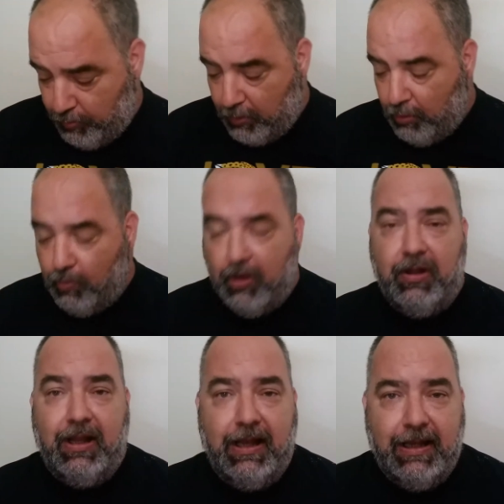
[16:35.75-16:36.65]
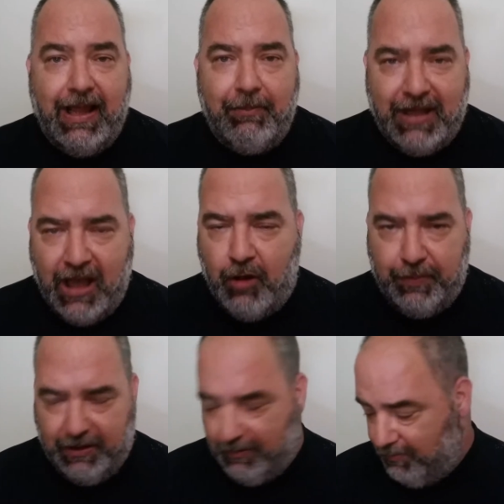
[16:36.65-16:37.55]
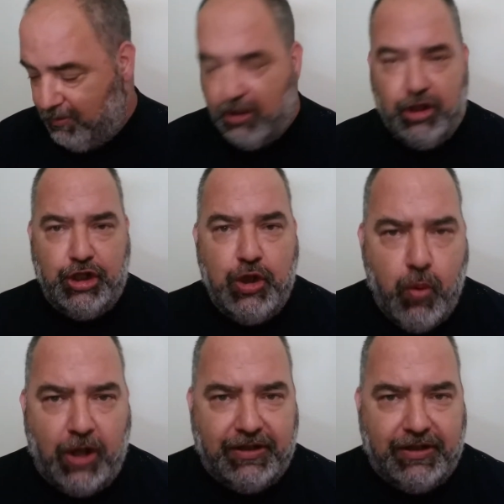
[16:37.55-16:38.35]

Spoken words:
Well, let me help you. You wouldn't.